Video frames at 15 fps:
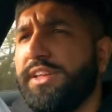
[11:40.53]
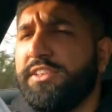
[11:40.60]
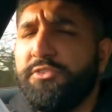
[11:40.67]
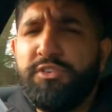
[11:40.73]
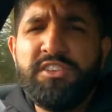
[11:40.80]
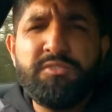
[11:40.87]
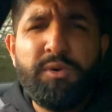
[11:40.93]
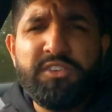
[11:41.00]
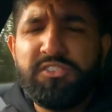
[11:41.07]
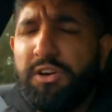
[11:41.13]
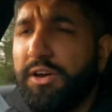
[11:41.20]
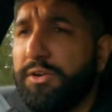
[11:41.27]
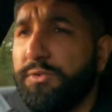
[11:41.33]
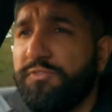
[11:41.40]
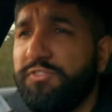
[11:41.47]
the reason why it's
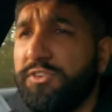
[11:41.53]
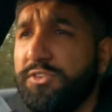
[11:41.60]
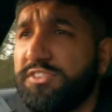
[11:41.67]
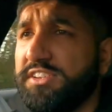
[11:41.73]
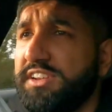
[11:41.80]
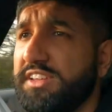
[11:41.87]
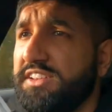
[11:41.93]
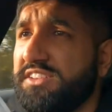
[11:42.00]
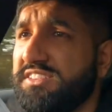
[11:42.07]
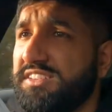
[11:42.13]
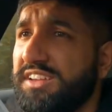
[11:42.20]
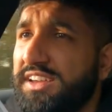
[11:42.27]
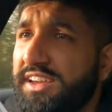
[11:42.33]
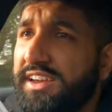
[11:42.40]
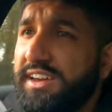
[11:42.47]
quite confusing is
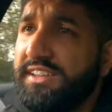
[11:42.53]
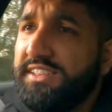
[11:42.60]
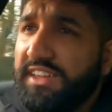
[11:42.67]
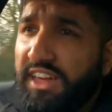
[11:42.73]
the